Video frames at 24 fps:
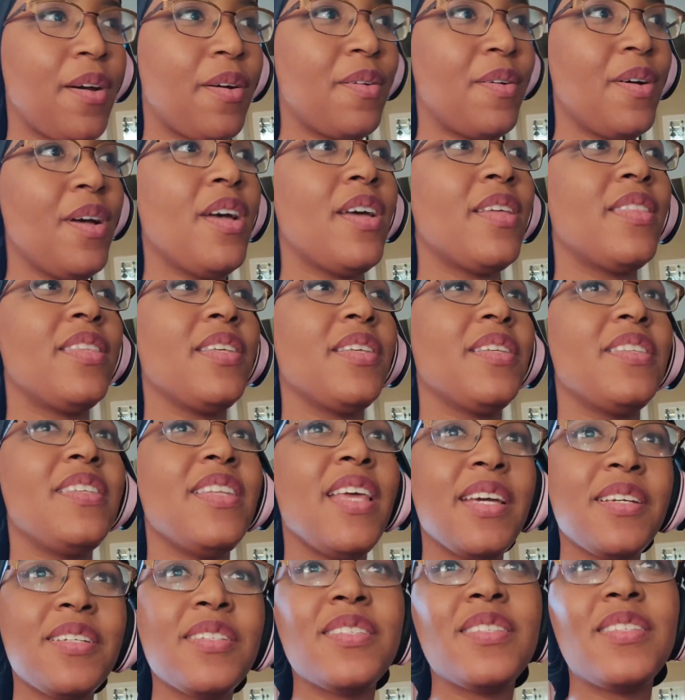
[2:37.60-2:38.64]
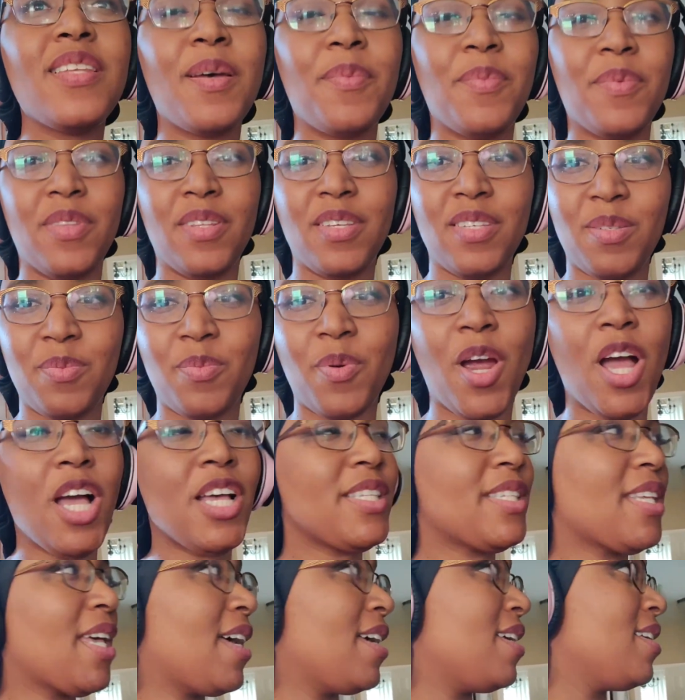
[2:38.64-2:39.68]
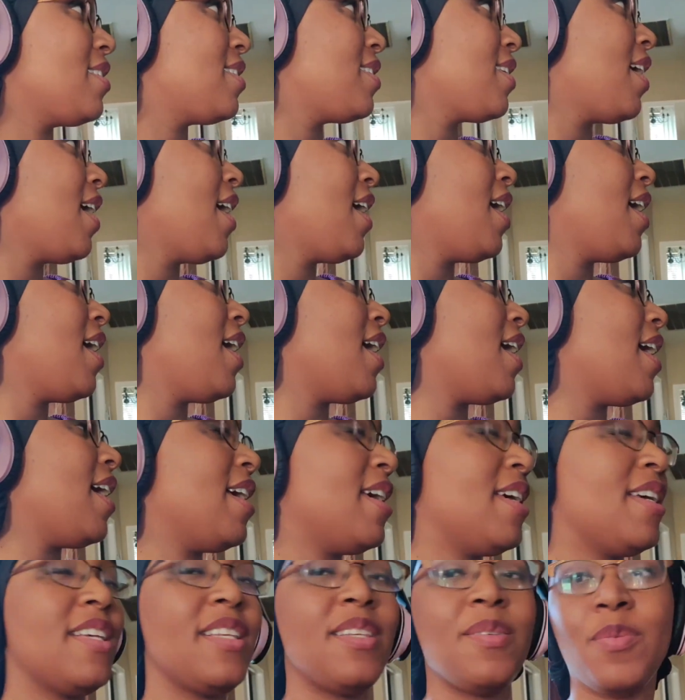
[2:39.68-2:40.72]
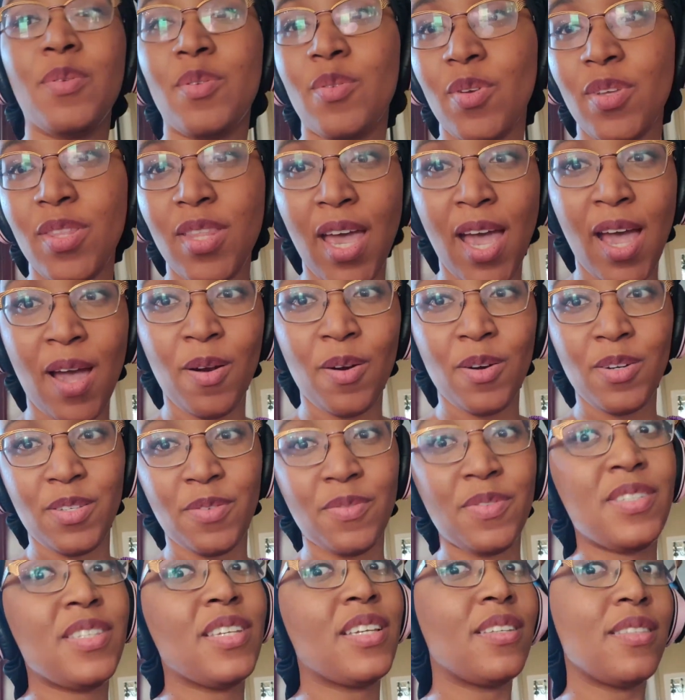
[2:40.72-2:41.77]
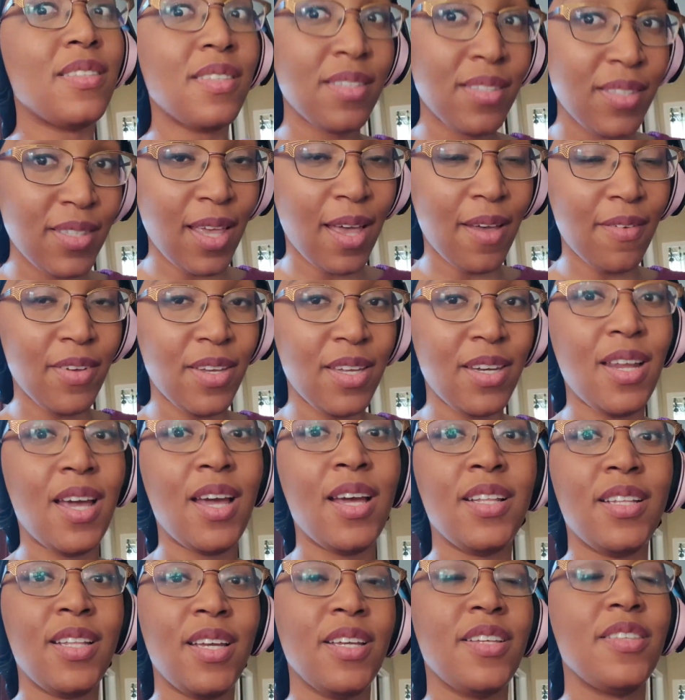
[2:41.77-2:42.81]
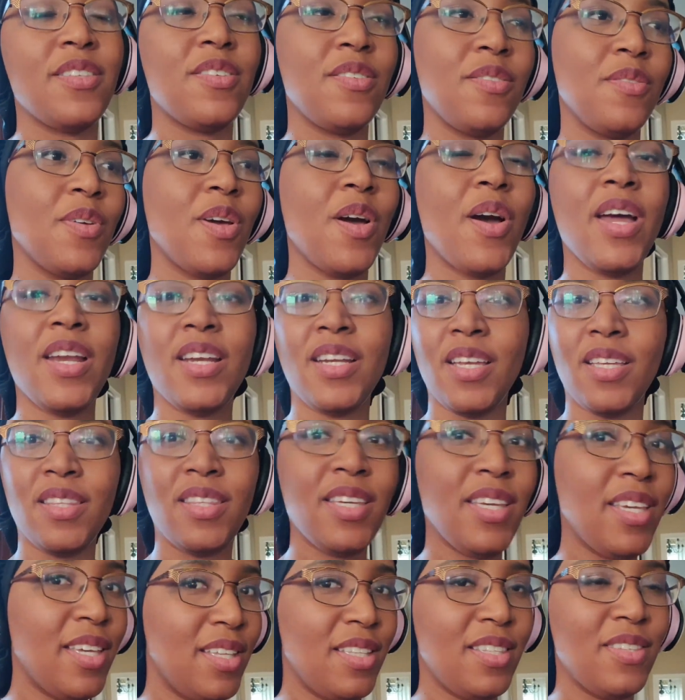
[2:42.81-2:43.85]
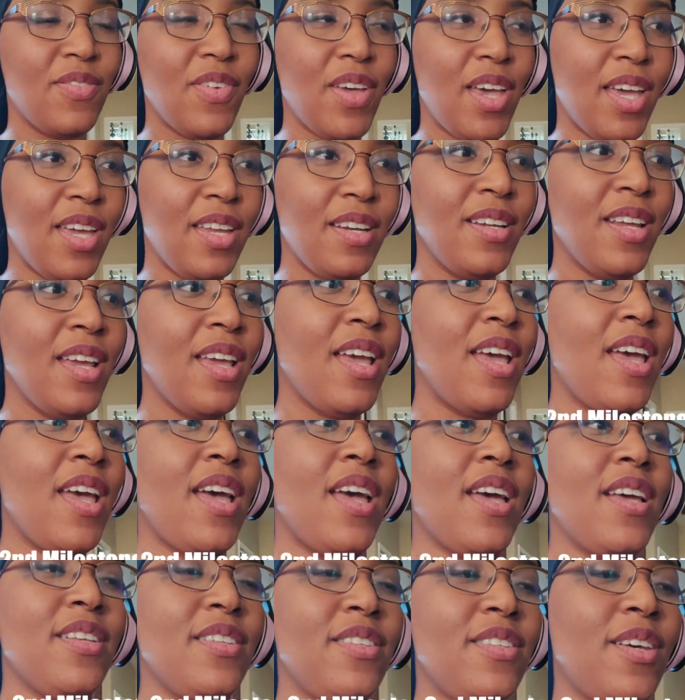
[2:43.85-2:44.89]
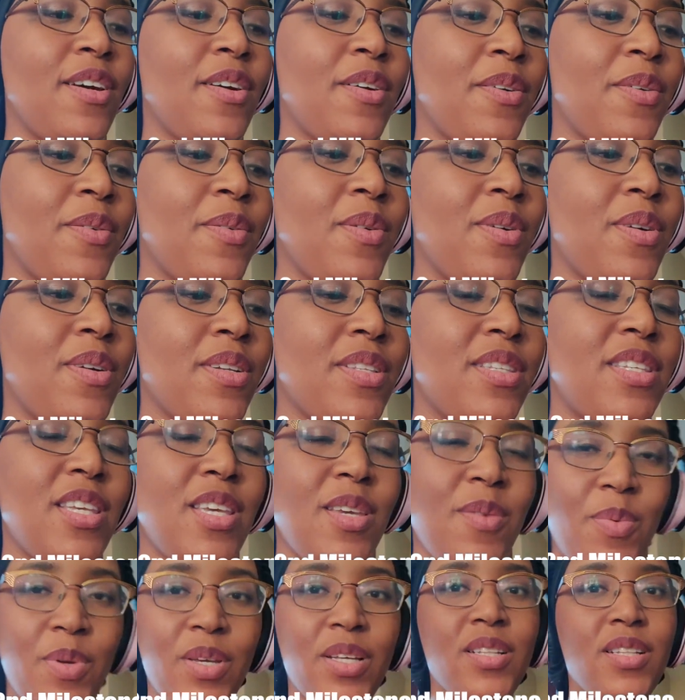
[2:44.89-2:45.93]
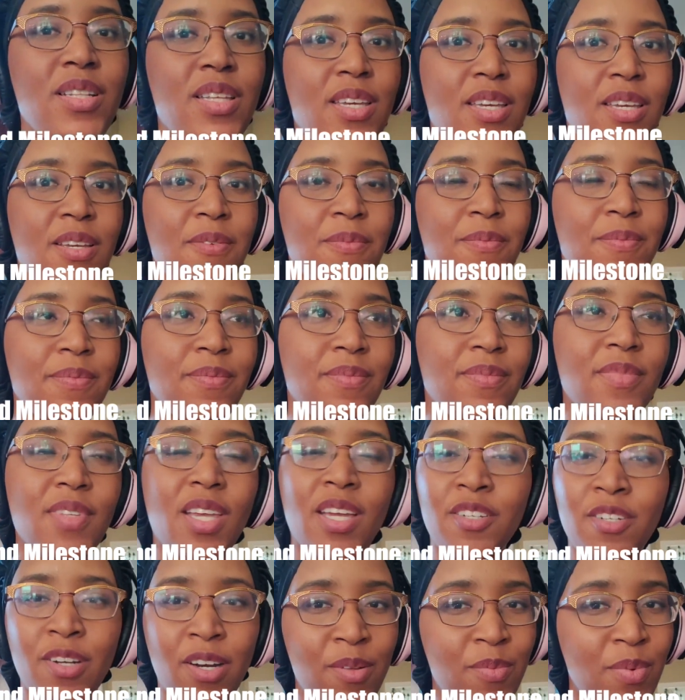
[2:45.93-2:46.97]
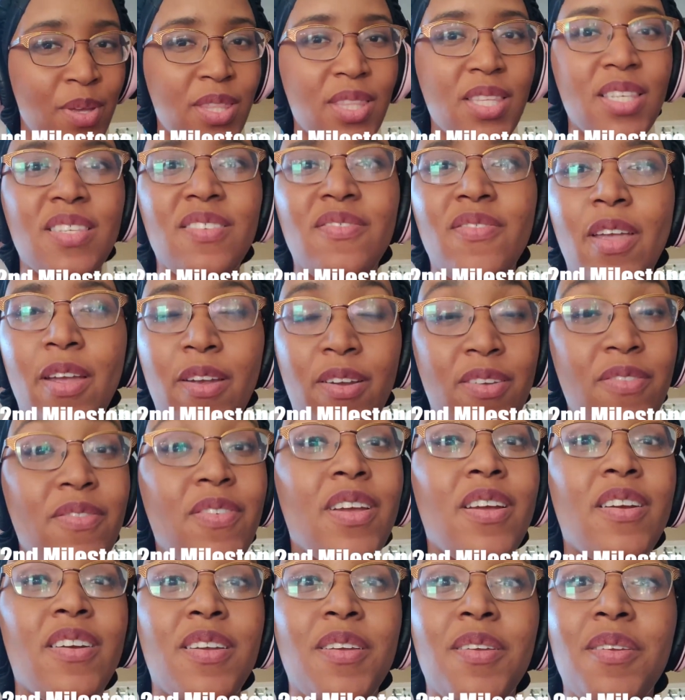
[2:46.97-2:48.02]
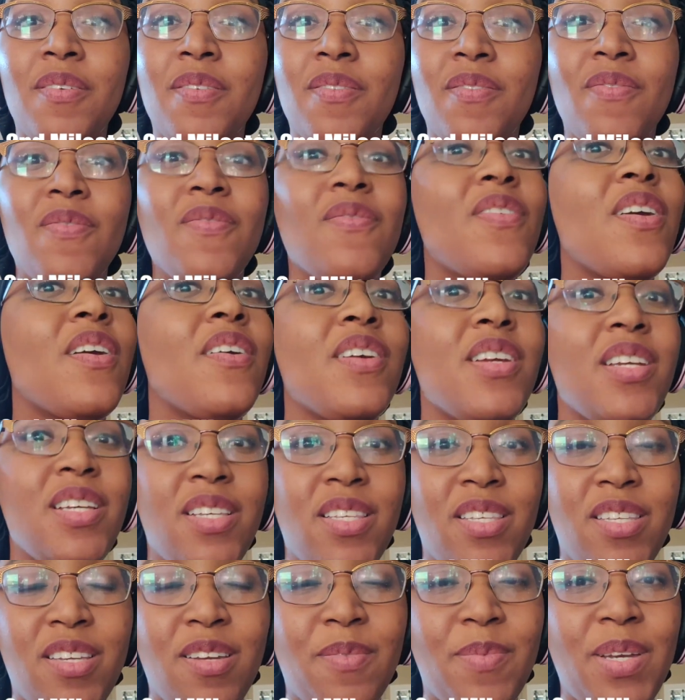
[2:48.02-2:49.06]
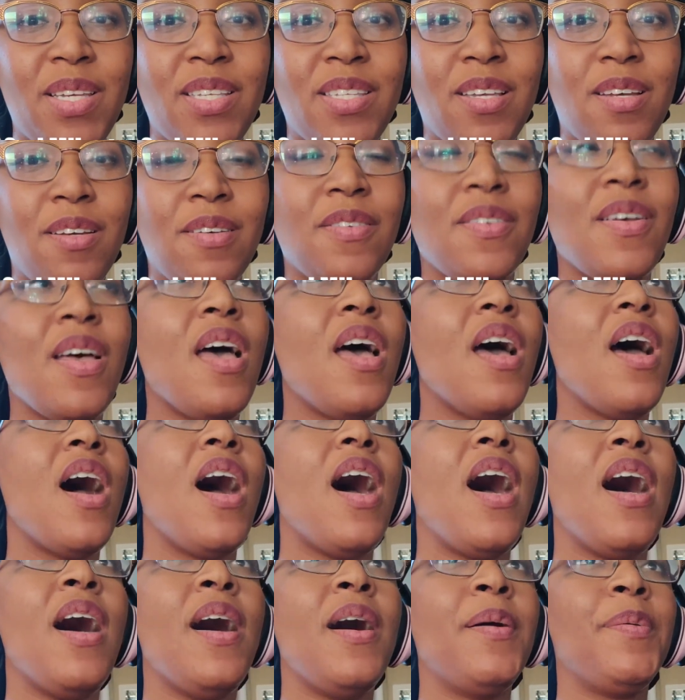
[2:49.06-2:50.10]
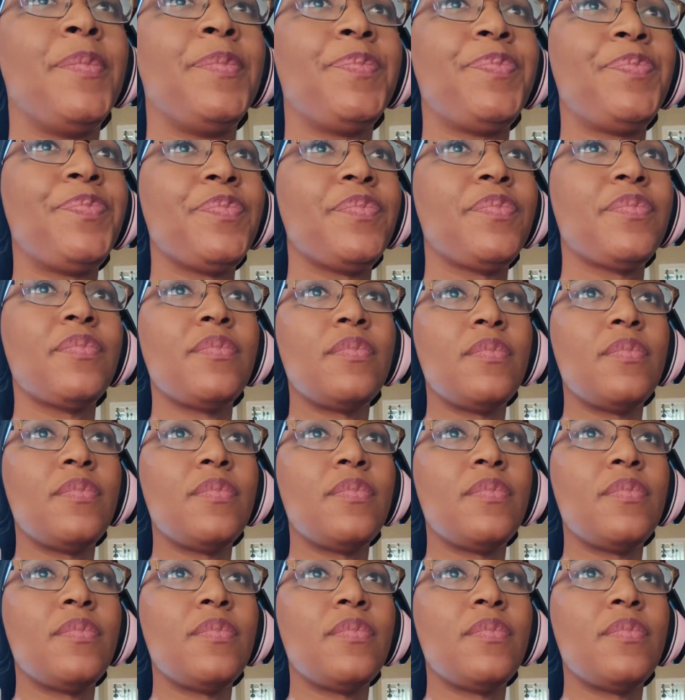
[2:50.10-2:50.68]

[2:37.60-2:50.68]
So the next step of this process is between the hours of 6 and 7. I like to go ahead and get the kids fed. And so typically, I try to make this very, very, very easy on myself. Um,